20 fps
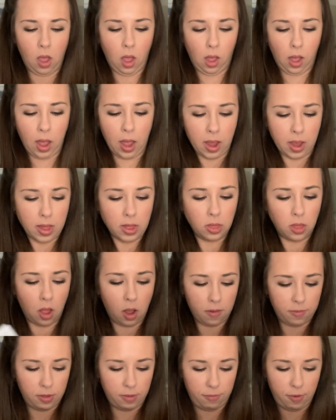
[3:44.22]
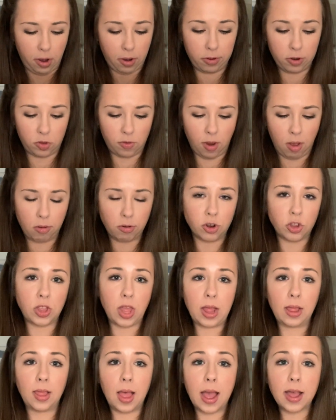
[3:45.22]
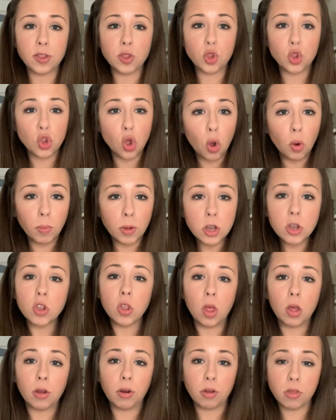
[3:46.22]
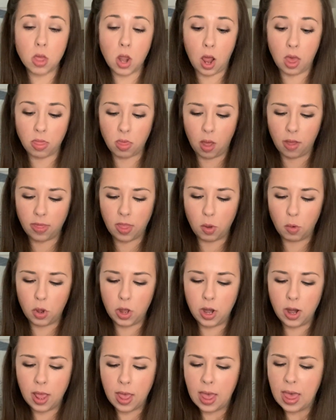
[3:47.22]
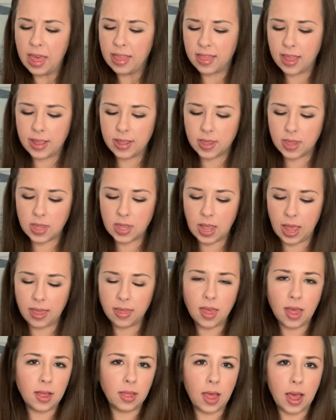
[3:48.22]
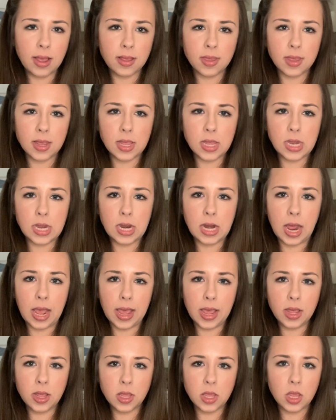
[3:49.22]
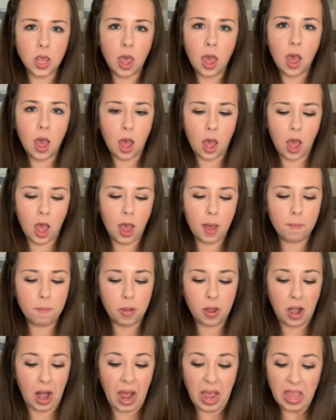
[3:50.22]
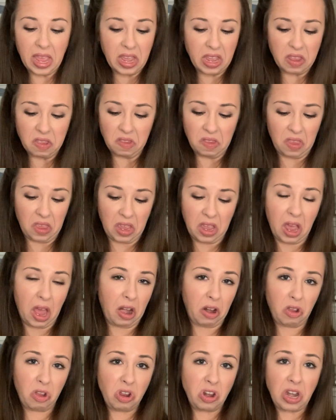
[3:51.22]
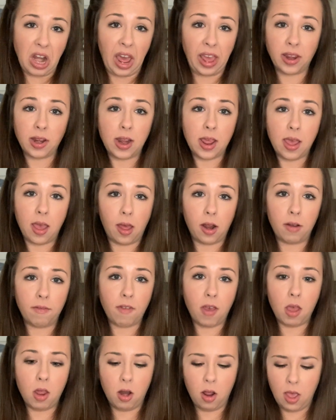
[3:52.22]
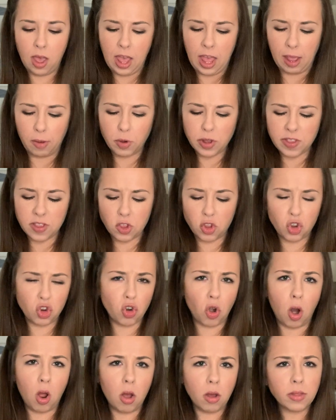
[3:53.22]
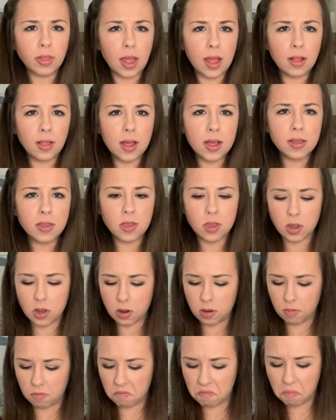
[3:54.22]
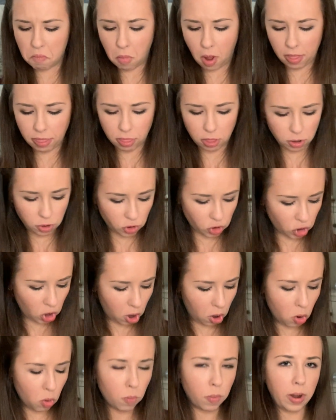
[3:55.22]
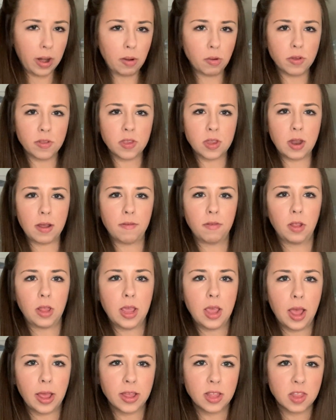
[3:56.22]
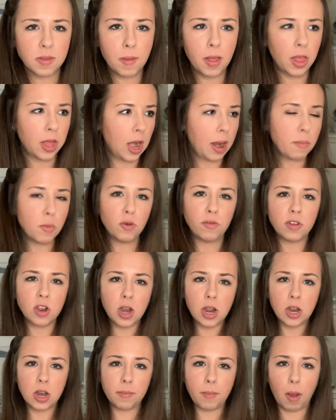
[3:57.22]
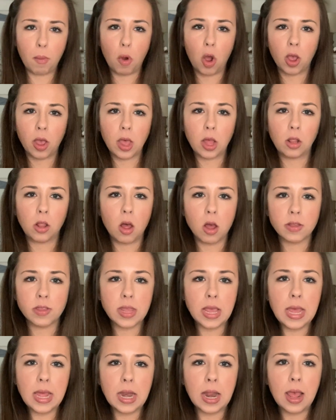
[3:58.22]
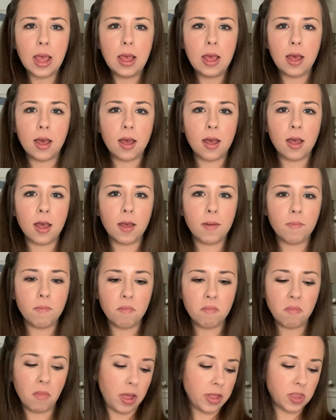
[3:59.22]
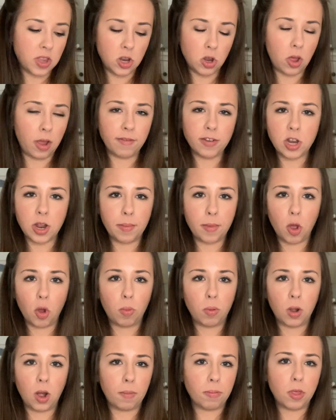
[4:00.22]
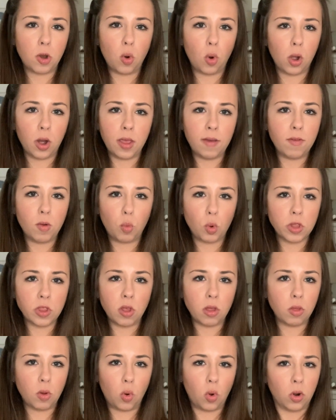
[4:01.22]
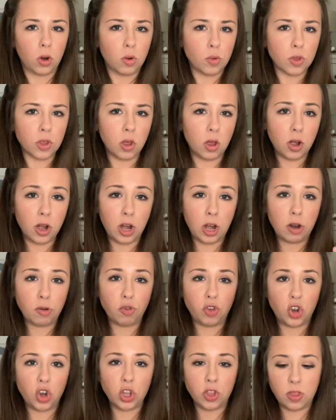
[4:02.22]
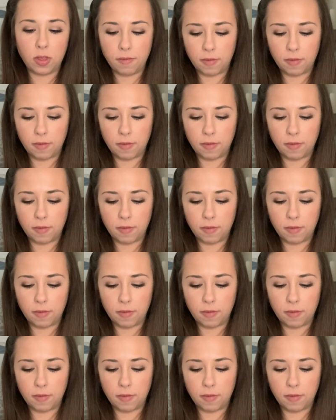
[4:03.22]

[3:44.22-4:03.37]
I love the fragrance flowers. They last so much longer than I thought they would. They say they last 60 days, but I easily got a good 90 out of it. It wasn't strong that last month or so, but it was definitely, I could smell it. I moved it into my walk-in closet, and still every time I opened up the door, even once all the oil was gone and it was just the